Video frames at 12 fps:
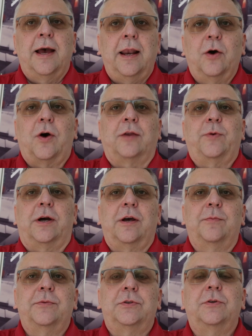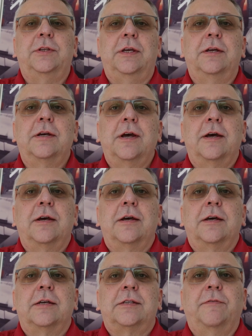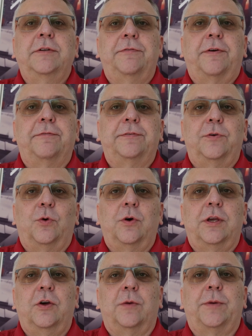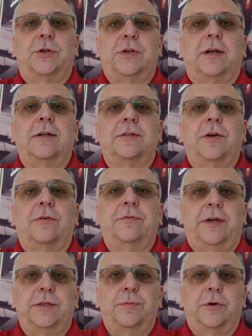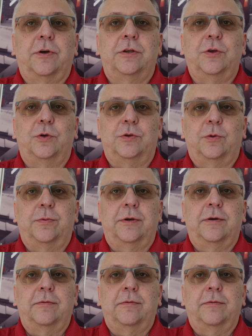Hello and welcome to the 75th vlog here on my channels on Facebook and YouTube.